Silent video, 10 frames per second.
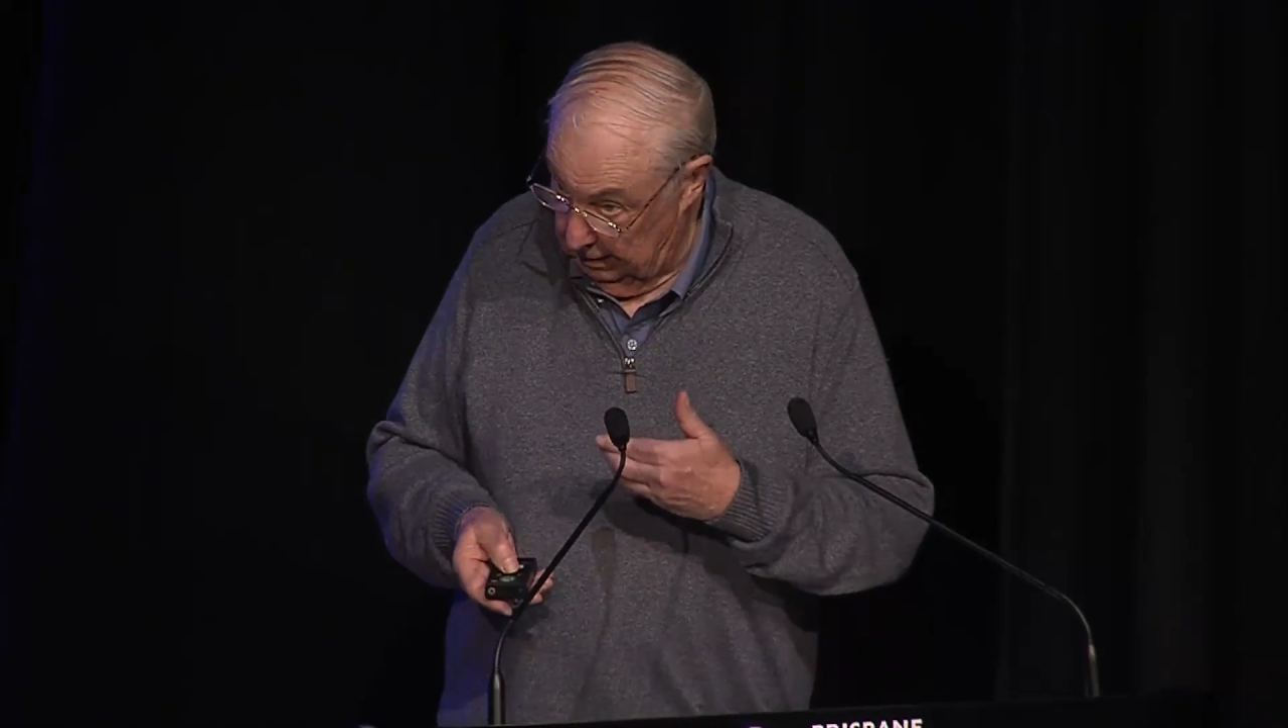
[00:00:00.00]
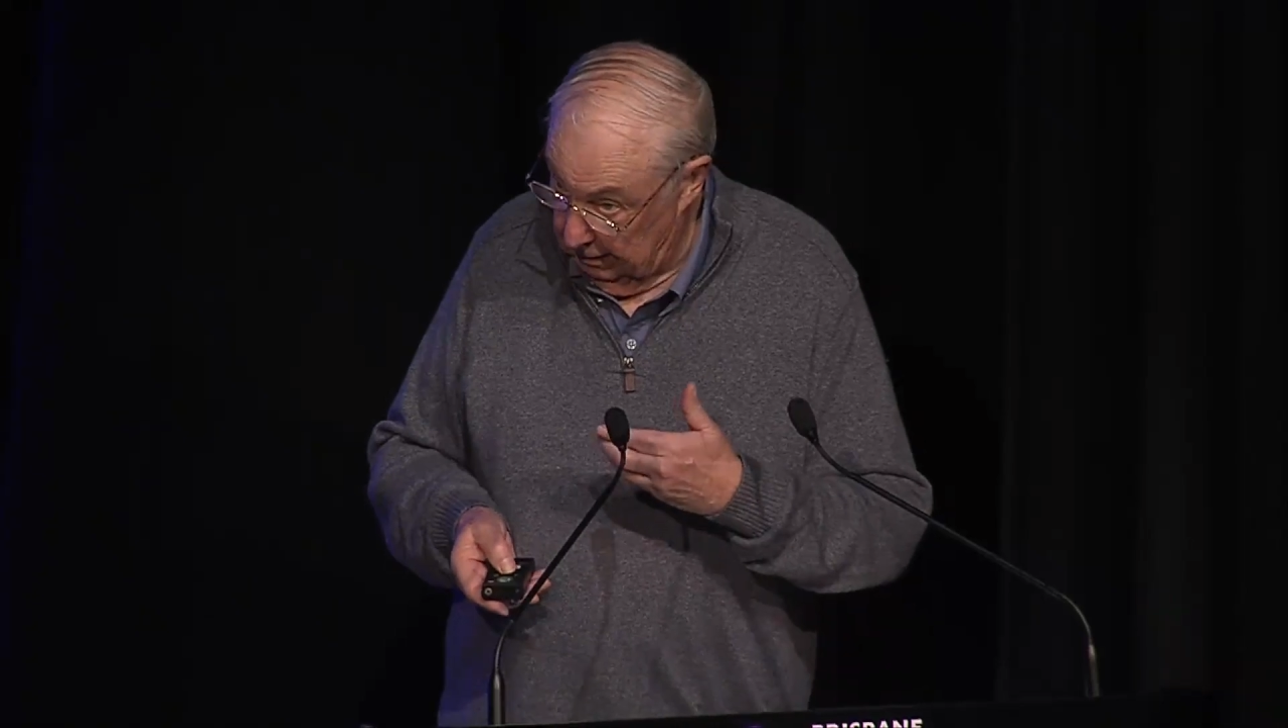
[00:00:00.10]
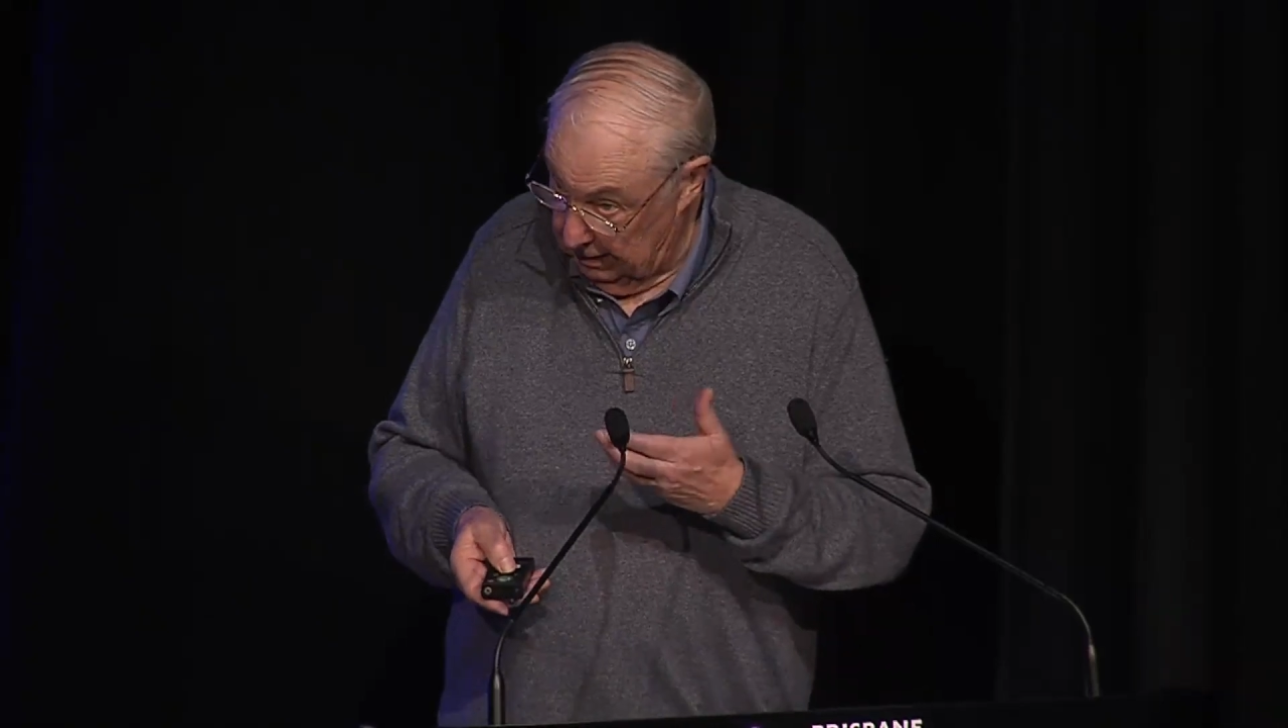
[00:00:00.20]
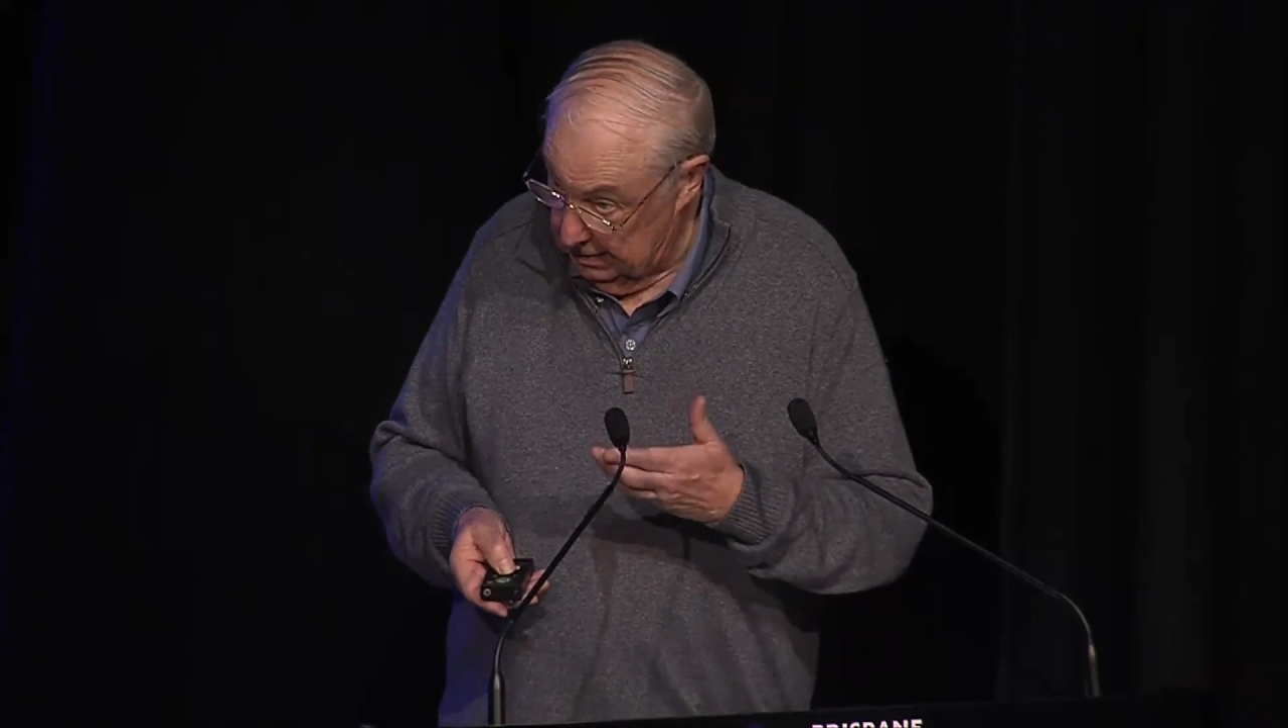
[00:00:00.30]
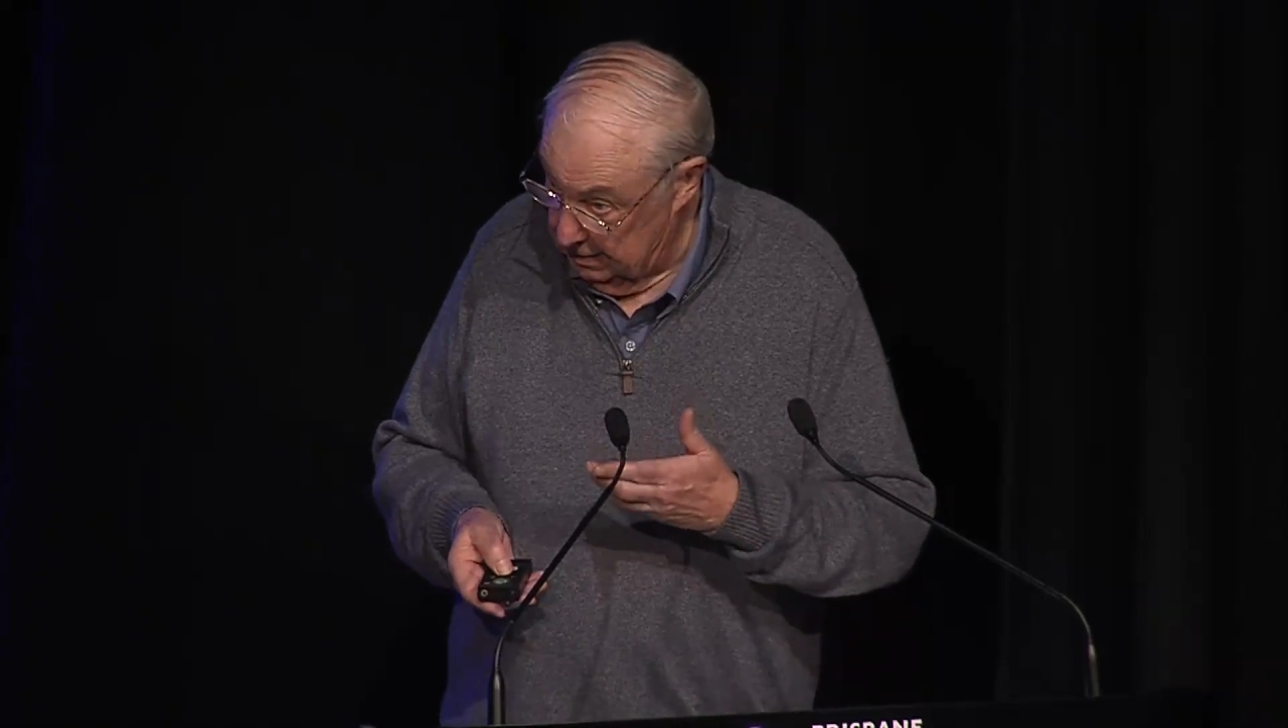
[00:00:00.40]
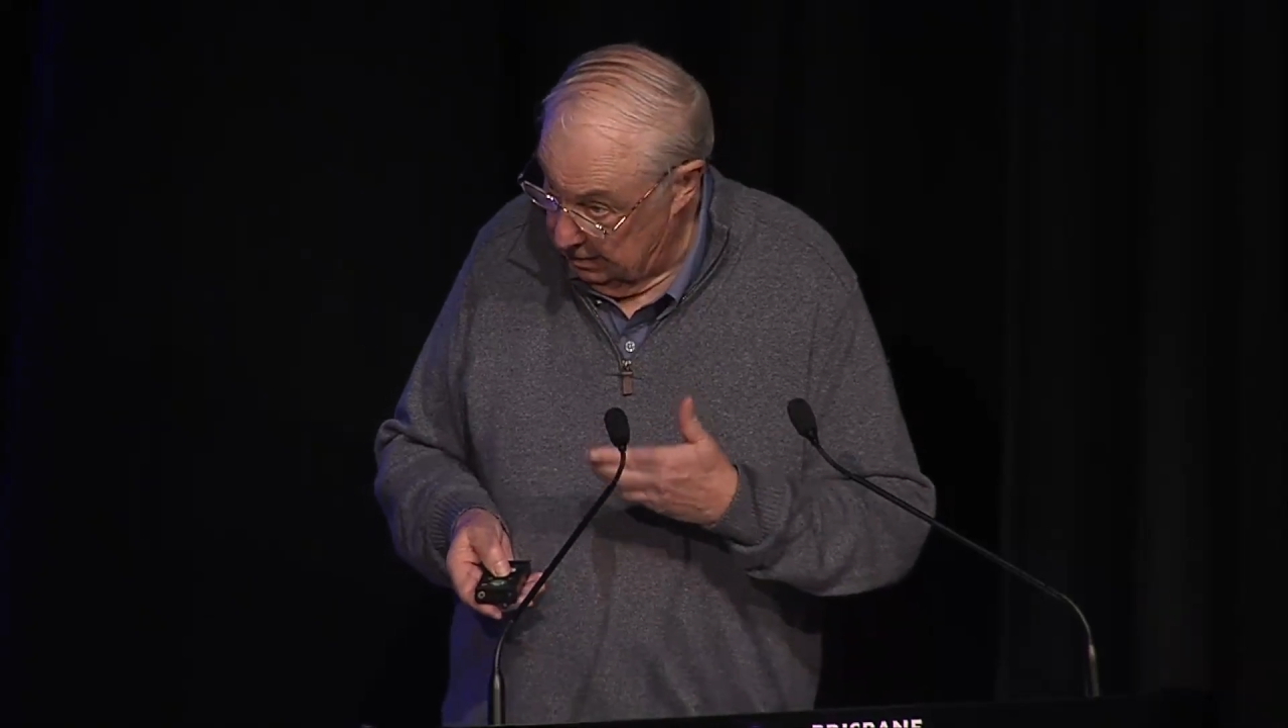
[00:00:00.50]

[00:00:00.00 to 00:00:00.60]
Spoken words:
grasses